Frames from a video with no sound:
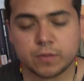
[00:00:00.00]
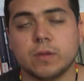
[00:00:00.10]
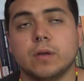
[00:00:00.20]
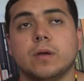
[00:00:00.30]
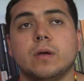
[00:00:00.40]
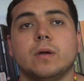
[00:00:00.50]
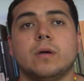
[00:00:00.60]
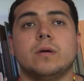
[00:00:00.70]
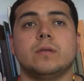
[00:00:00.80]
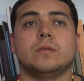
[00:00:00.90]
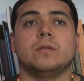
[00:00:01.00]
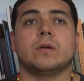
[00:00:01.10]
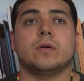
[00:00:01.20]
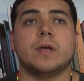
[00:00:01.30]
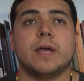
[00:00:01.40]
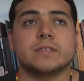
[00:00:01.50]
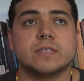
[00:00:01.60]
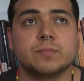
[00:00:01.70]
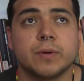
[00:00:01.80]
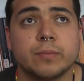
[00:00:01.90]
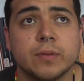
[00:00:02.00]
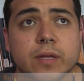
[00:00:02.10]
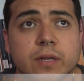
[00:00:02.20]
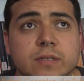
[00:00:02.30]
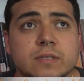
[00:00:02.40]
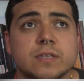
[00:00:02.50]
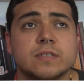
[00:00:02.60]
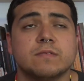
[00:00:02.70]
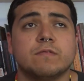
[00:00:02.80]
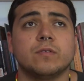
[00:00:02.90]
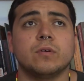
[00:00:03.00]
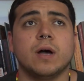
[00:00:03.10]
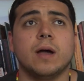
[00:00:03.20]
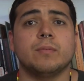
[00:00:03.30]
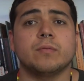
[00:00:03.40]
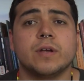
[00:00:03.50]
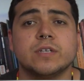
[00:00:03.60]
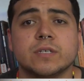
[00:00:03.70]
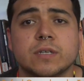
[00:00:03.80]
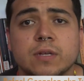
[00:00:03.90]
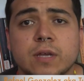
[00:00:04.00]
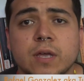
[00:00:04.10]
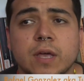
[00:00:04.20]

the Dakota Access Pipeline has, is in full operation